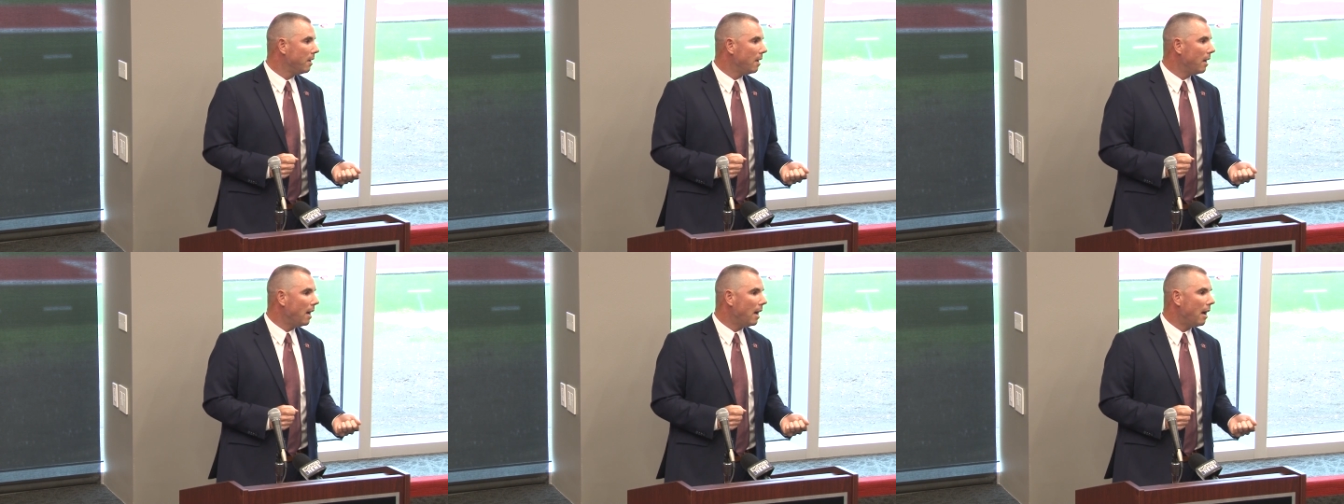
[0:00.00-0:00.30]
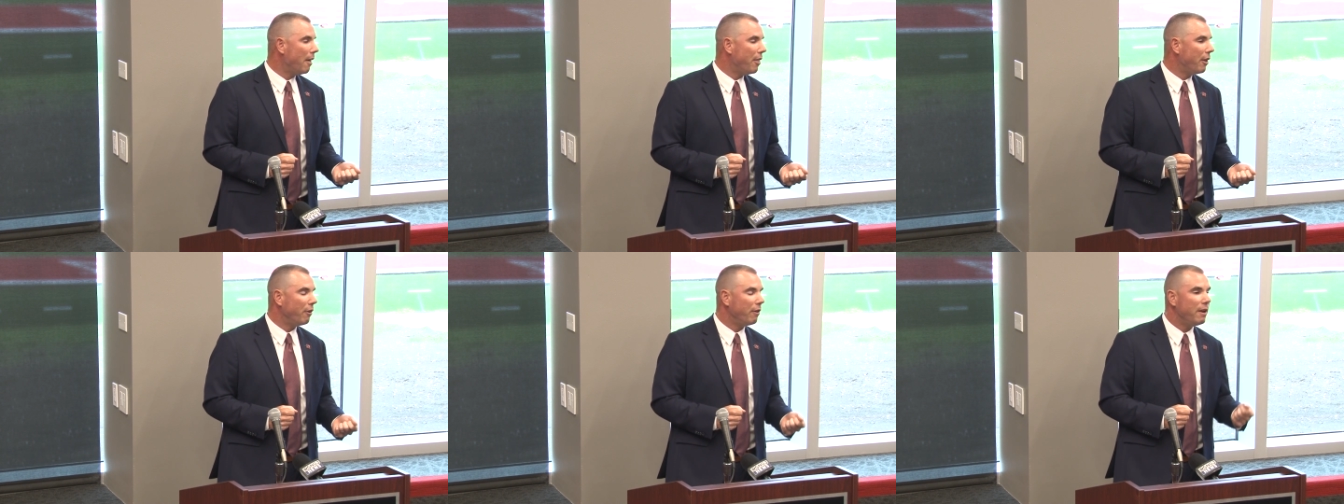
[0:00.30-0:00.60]

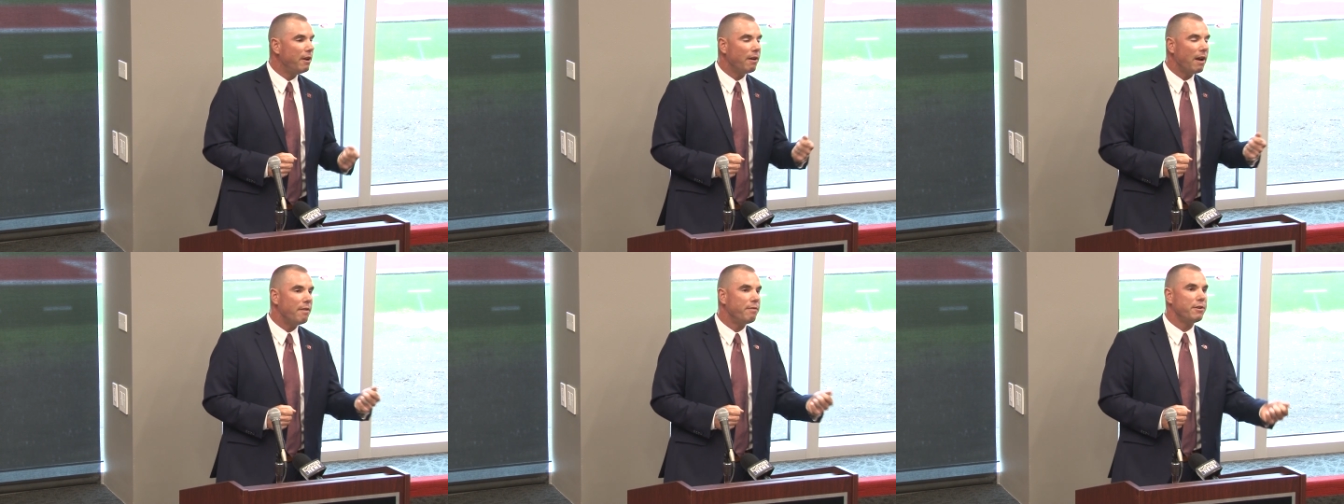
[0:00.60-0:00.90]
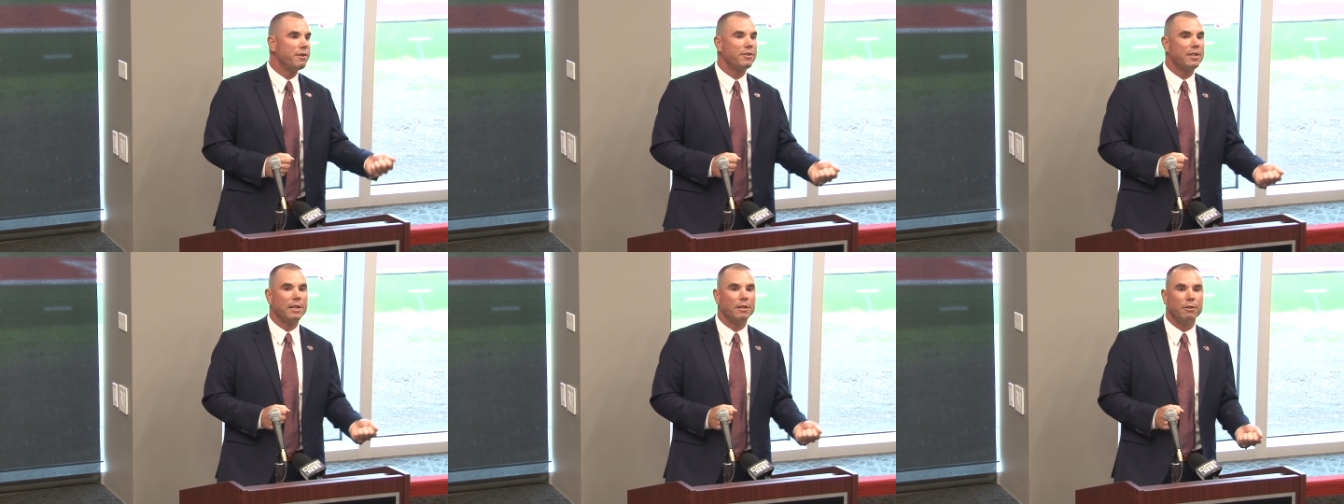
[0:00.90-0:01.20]
uh, that are here
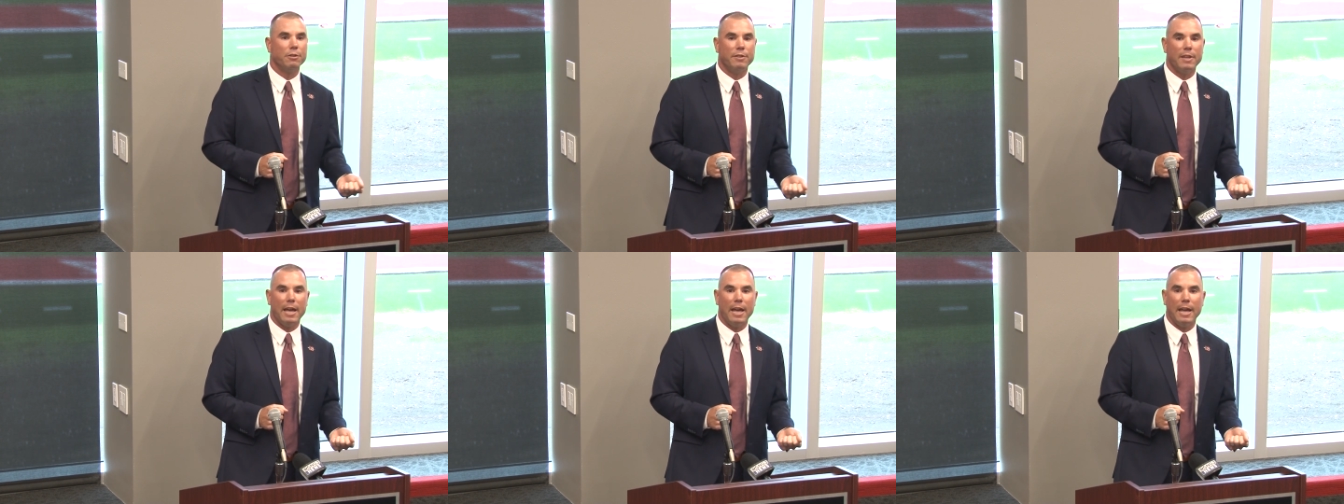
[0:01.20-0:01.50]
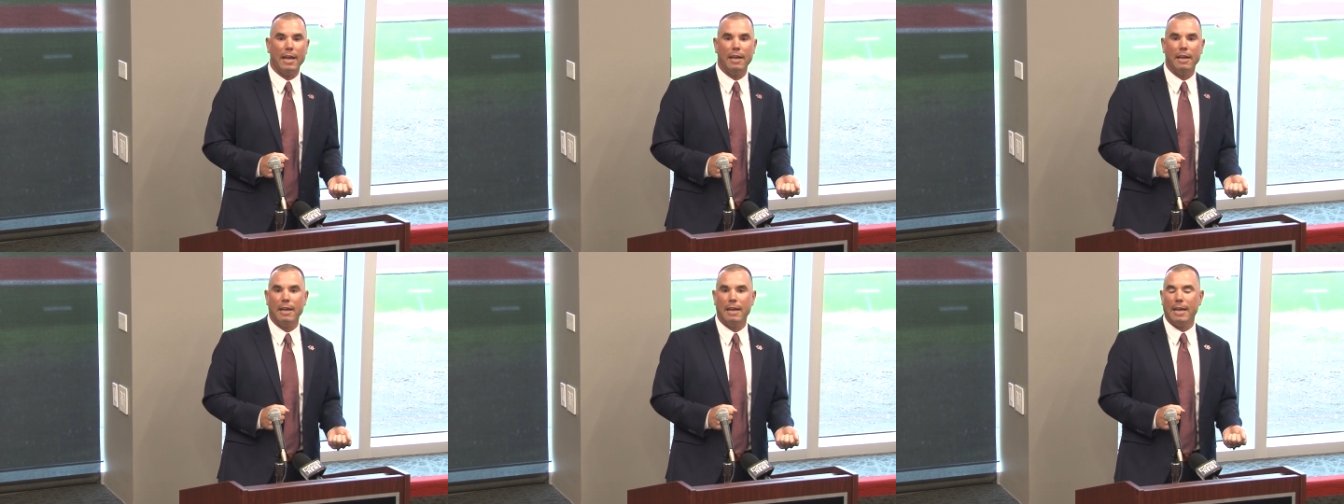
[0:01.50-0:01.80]
every single
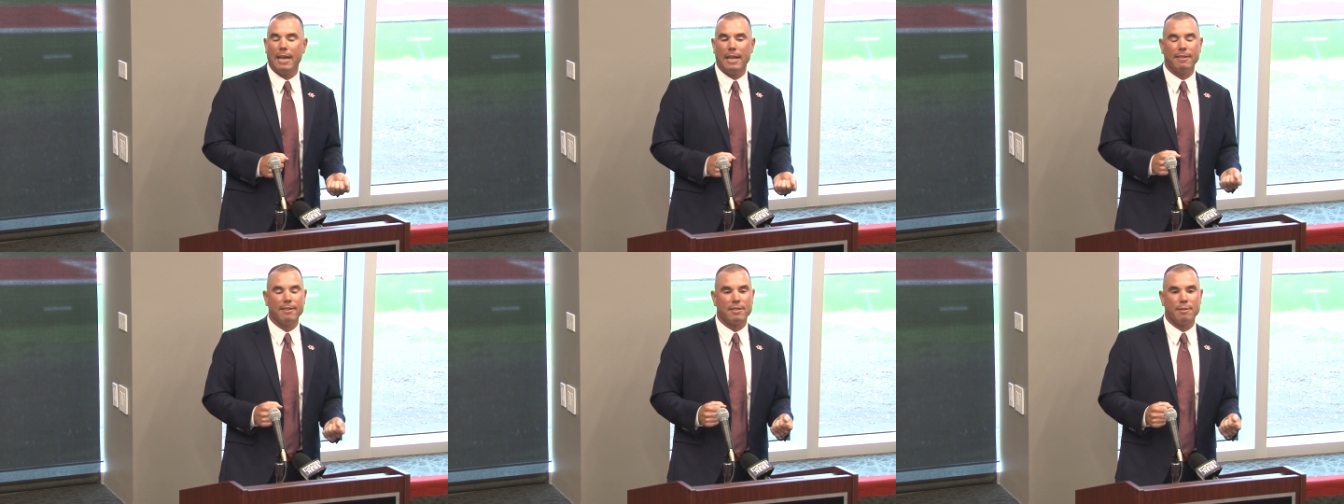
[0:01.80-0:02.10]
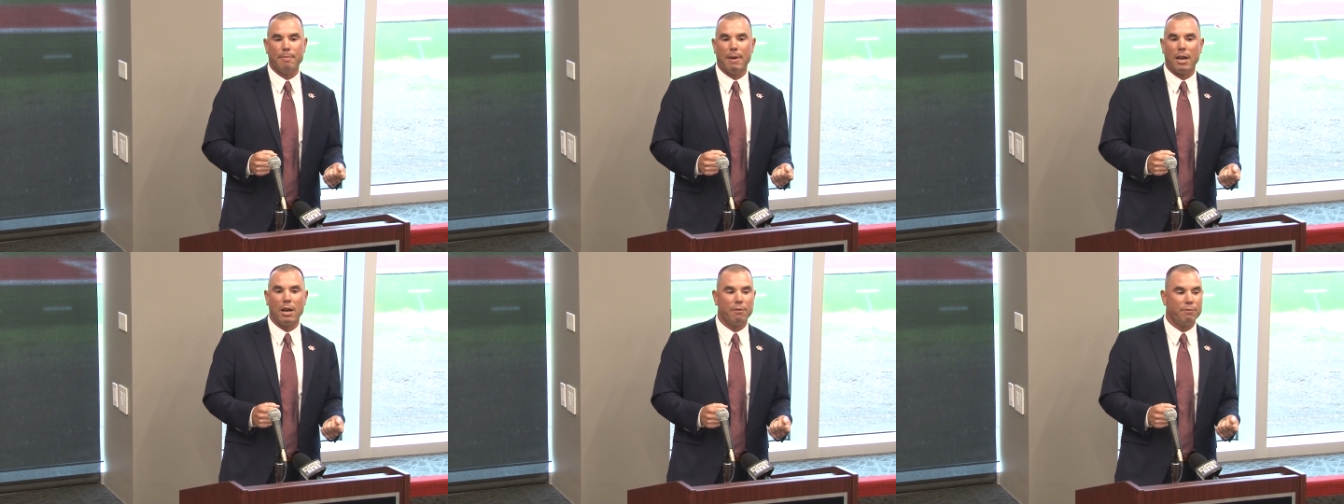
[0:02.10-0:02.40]
day. It
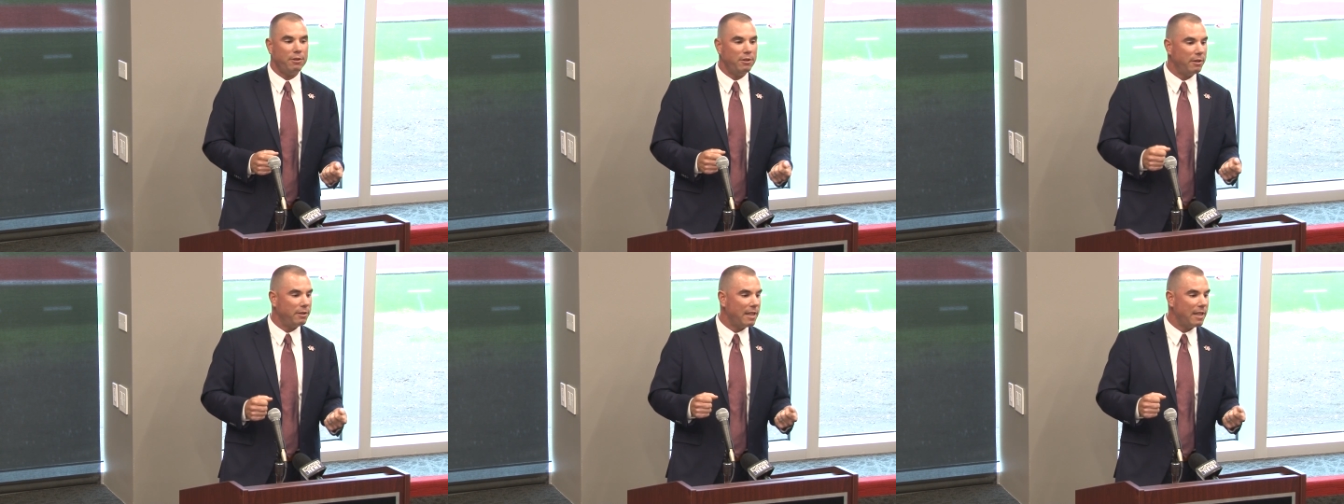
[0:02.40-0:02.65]
doesn't matter if you,